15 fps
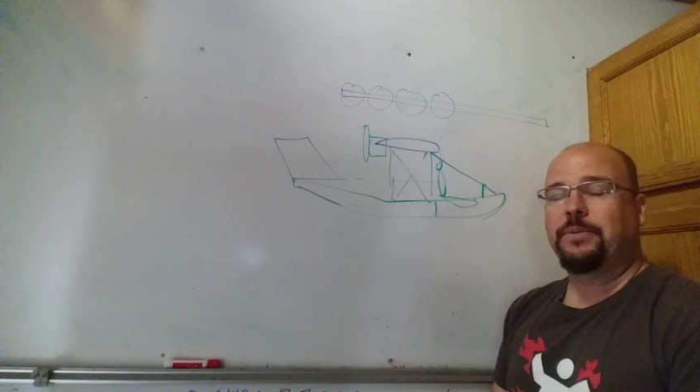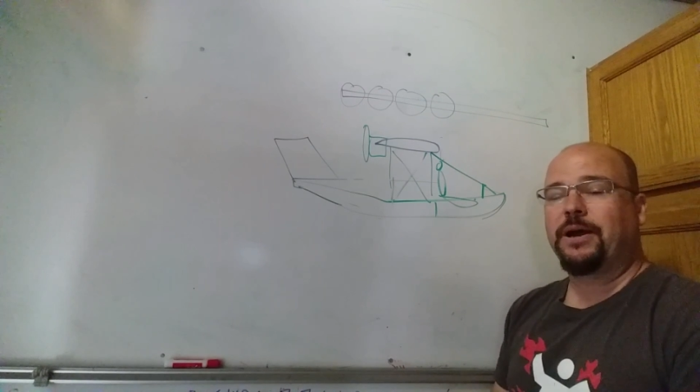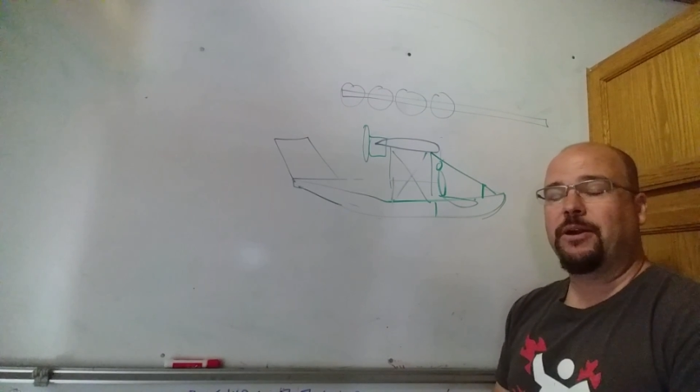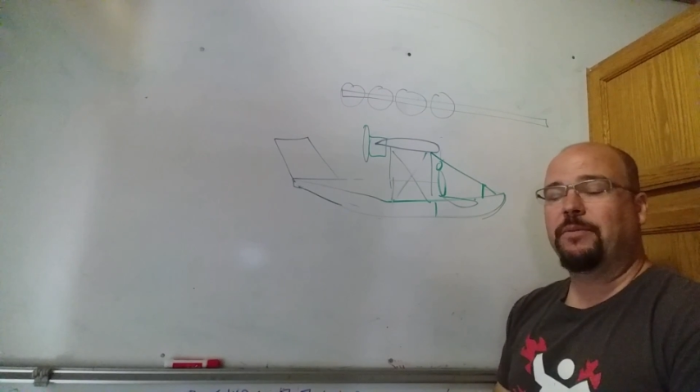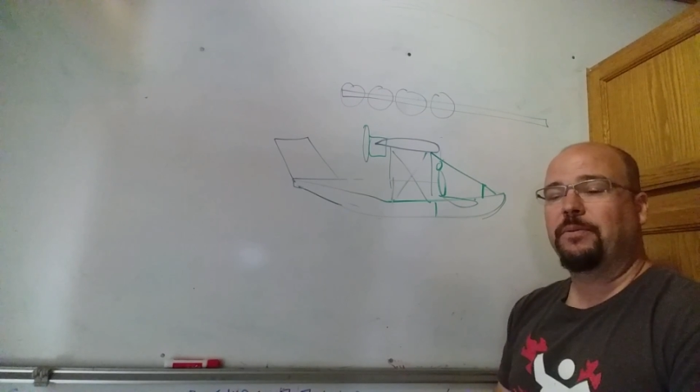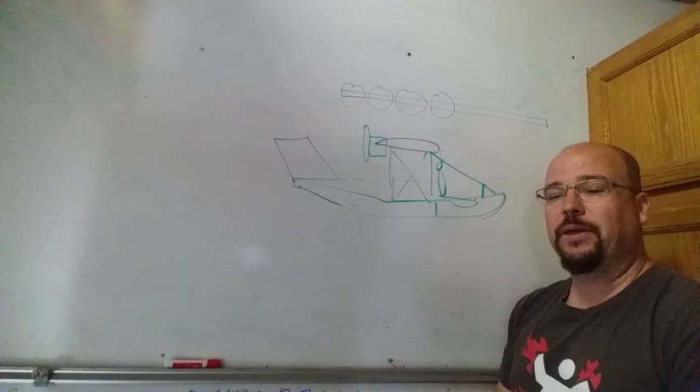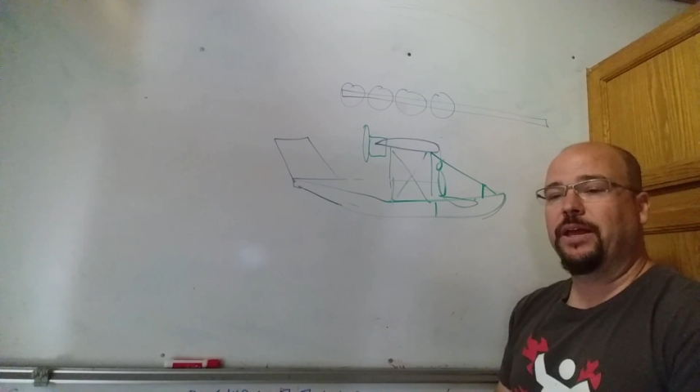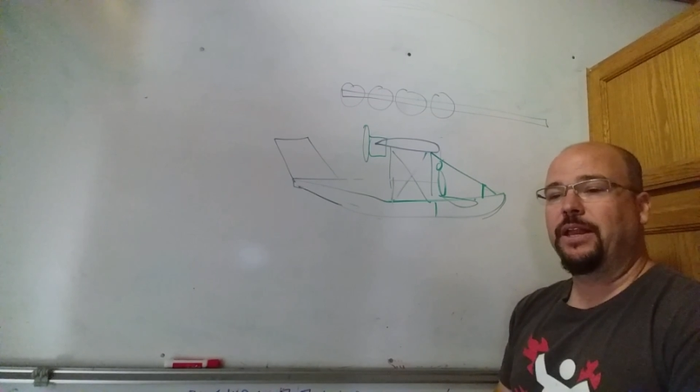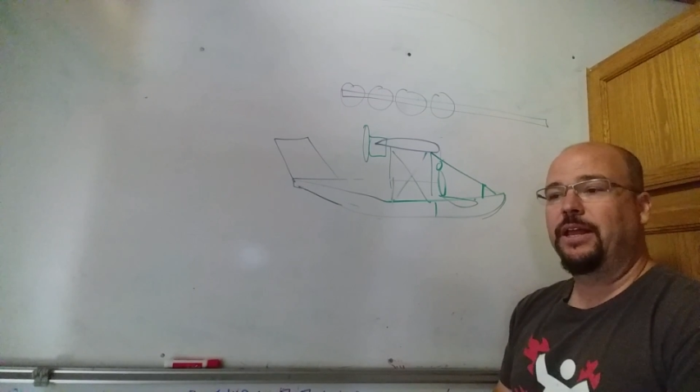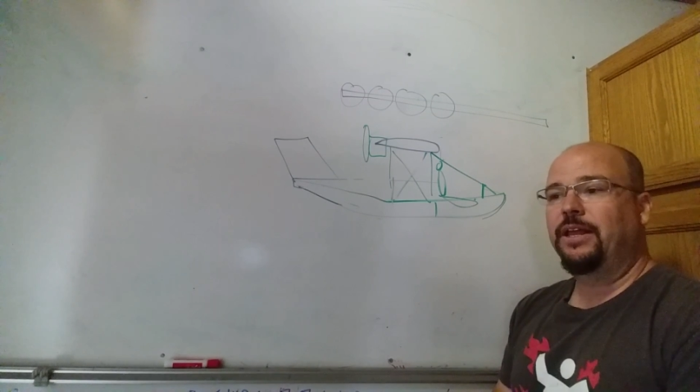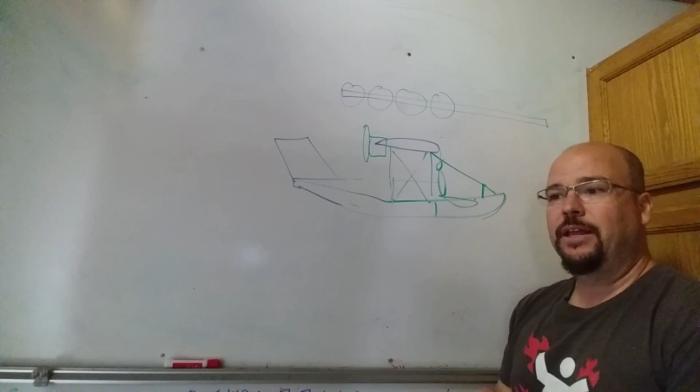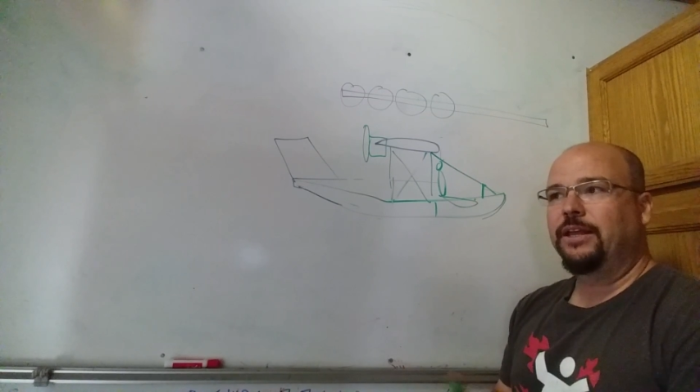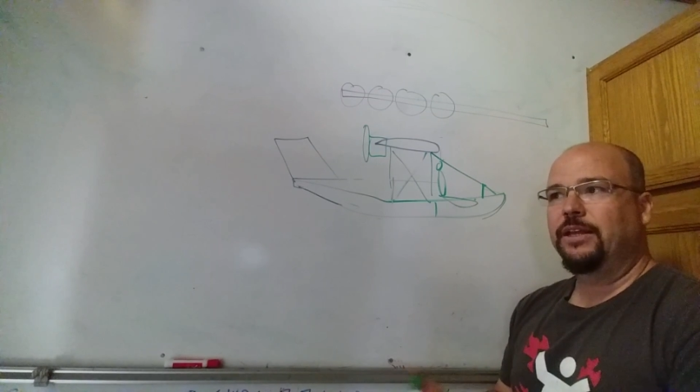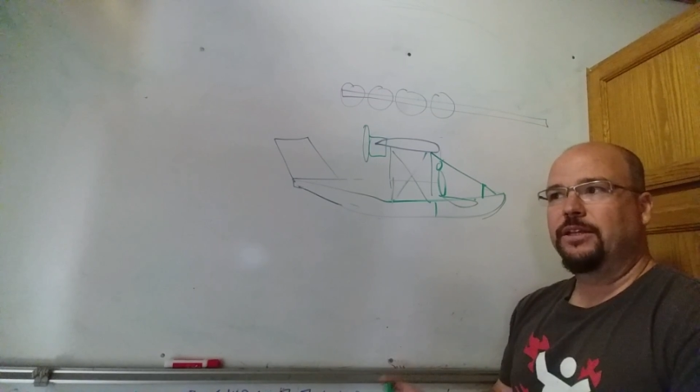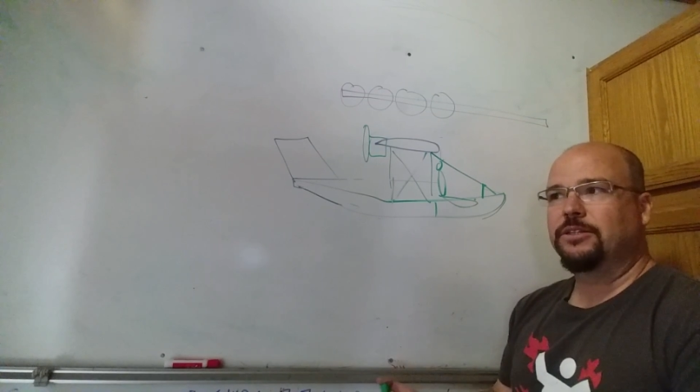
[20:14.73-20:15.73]
power plant
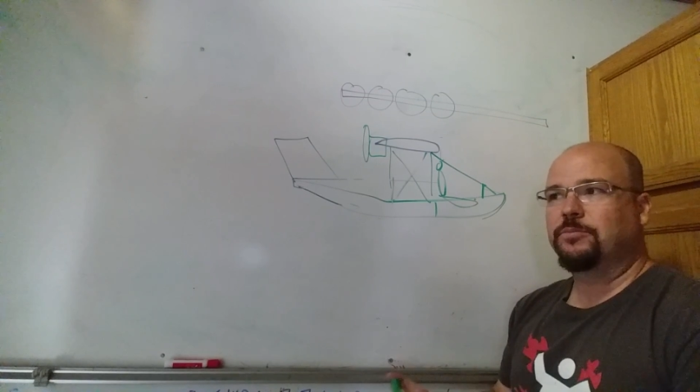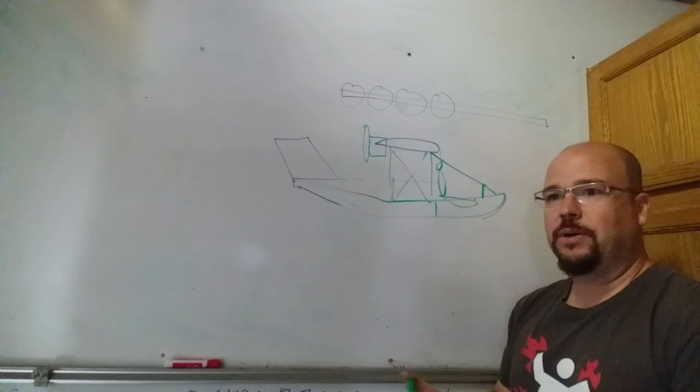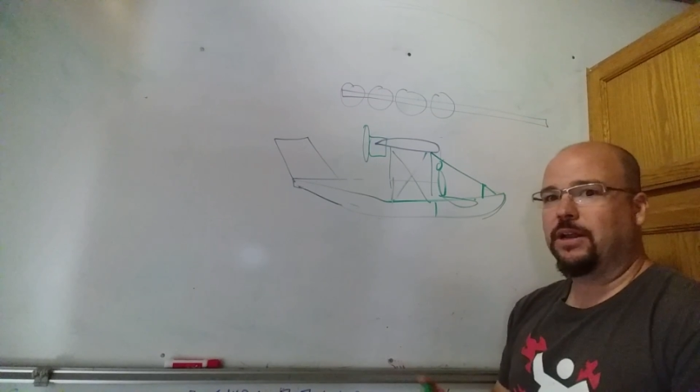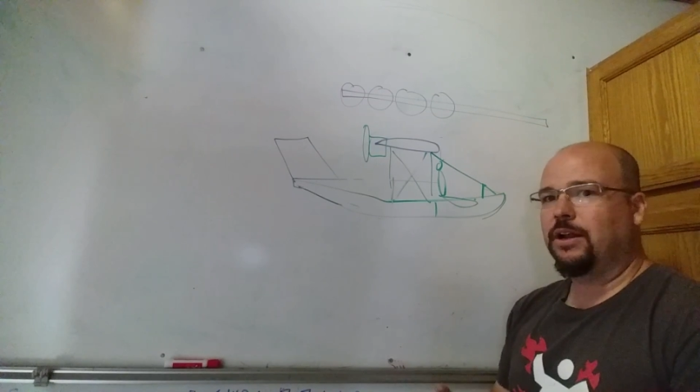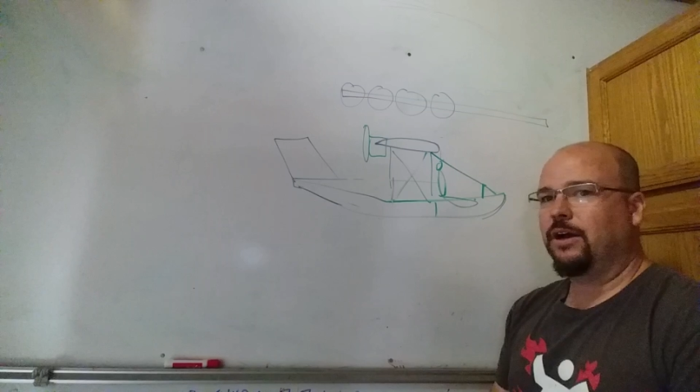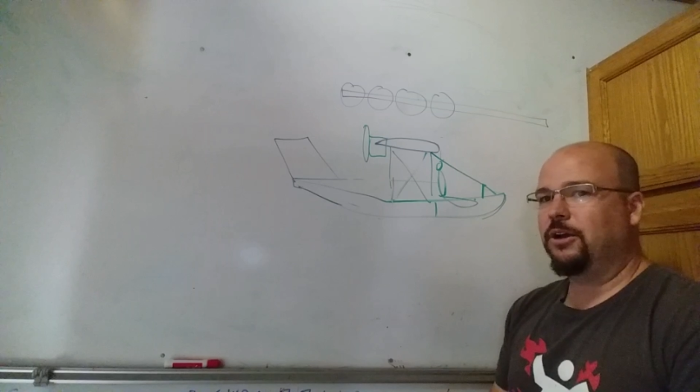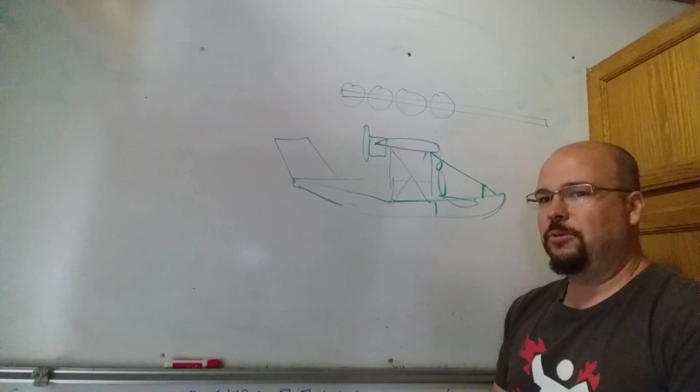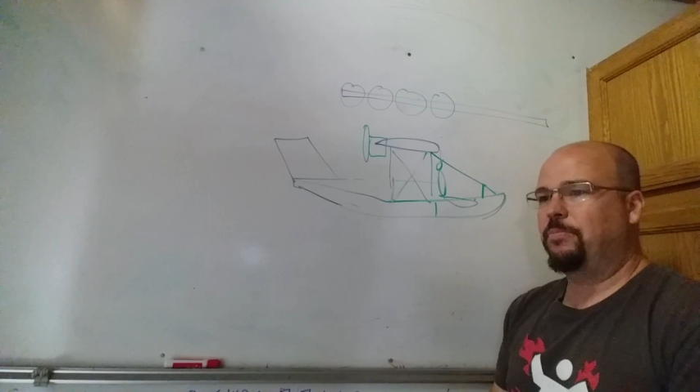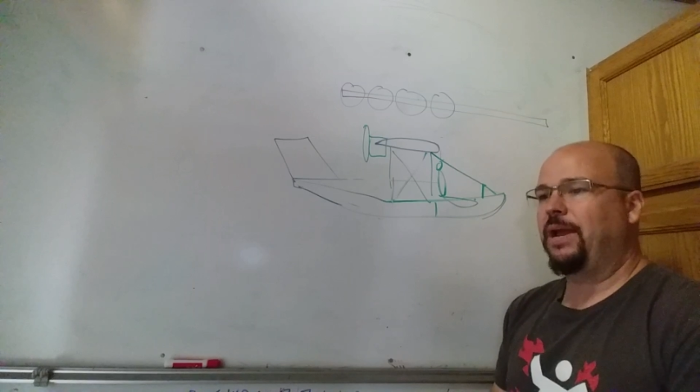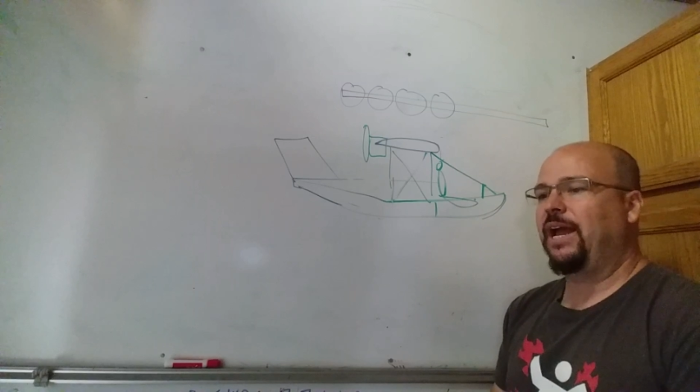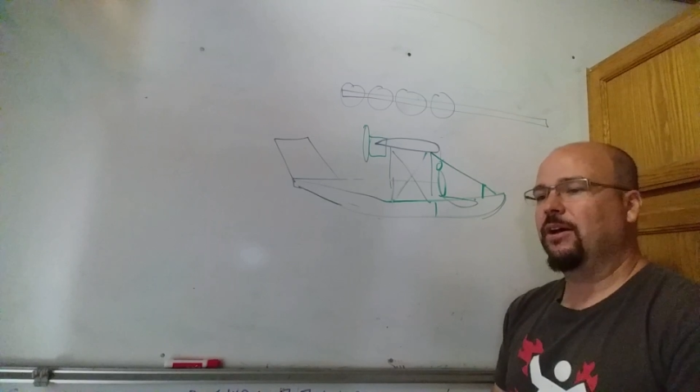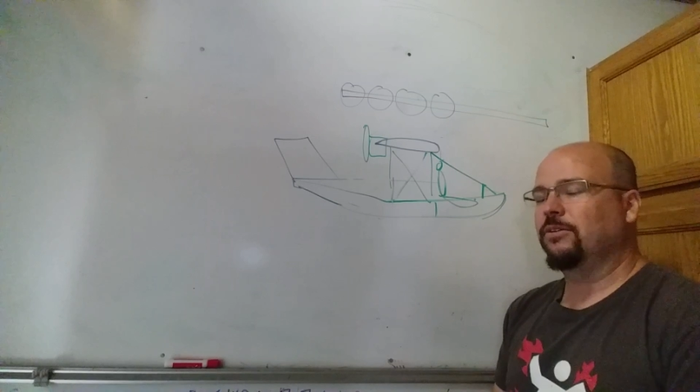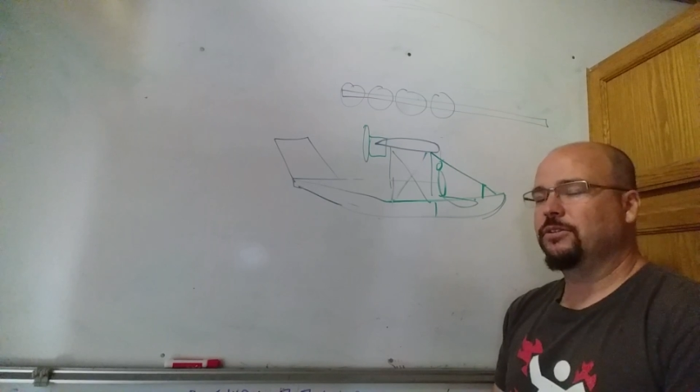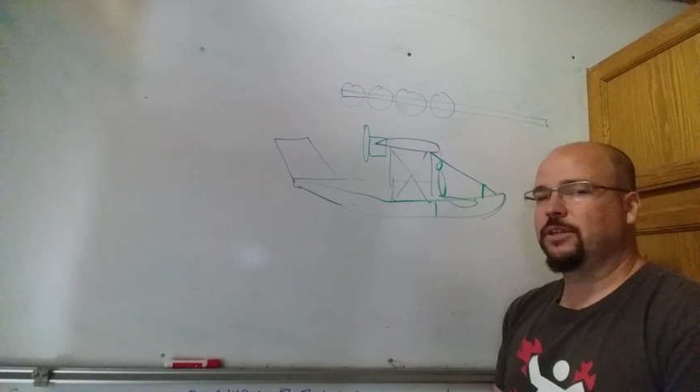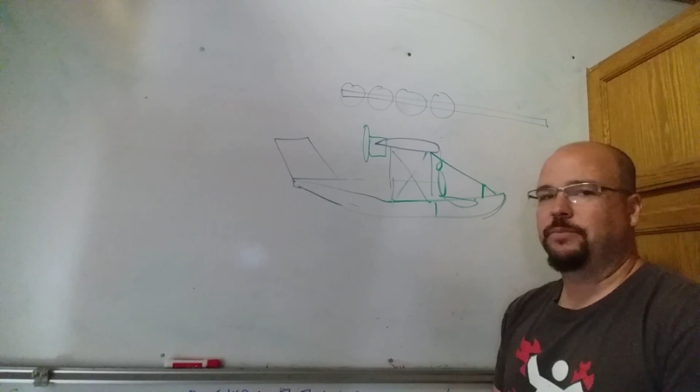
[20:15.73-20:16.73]
is about 100
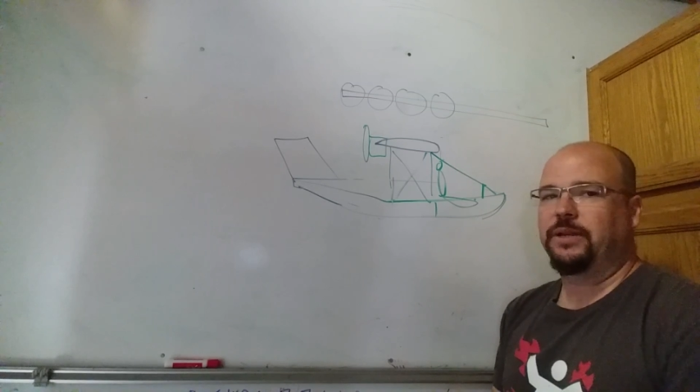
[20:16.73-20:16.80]
pounds.